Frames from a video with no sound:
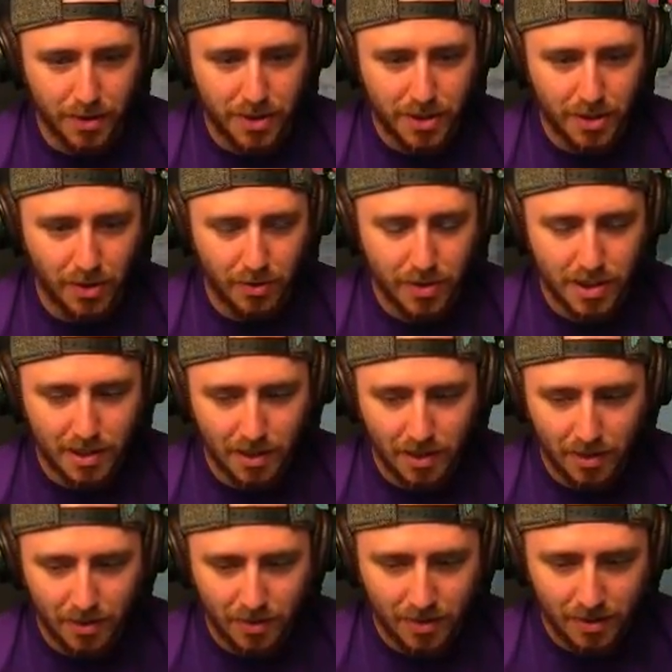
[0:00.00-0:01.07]
so
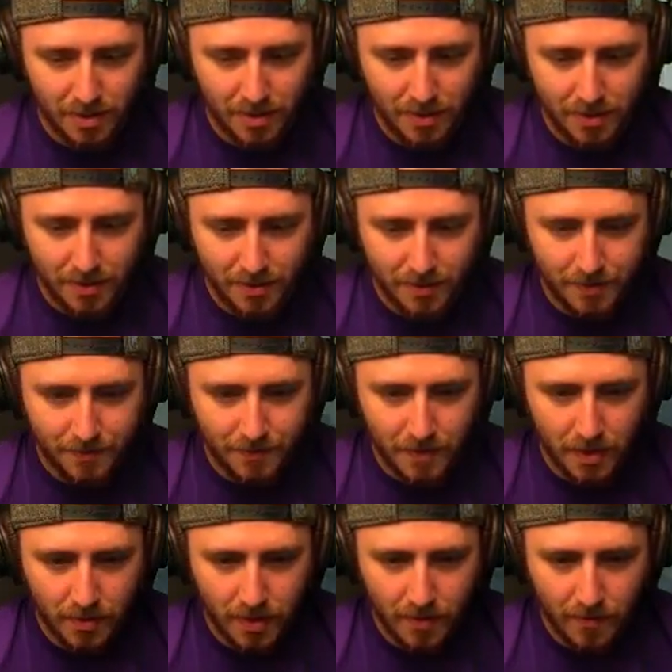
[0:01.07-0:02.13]
slow.
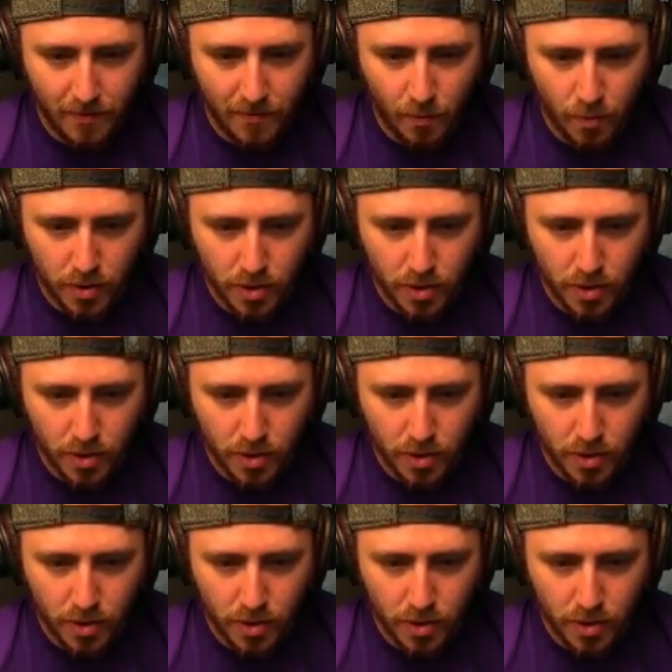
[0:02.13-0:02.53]
Only have four